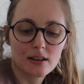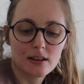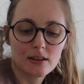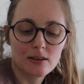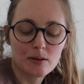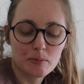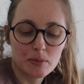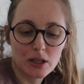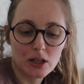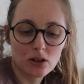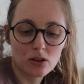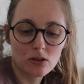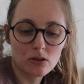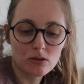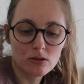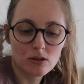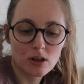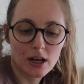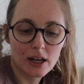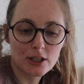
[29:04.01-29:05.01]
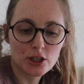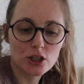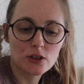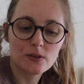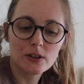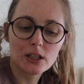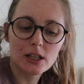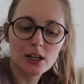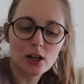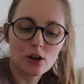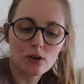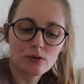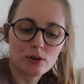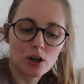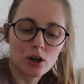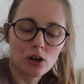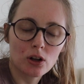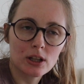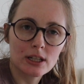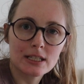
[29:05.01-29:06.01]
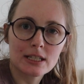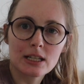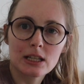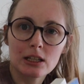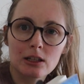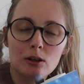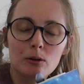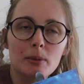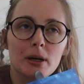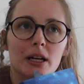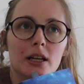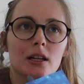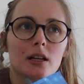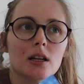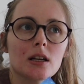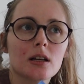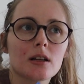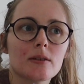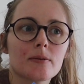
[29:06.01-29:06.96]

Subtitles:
the middle, I just feel like overall it's a little bit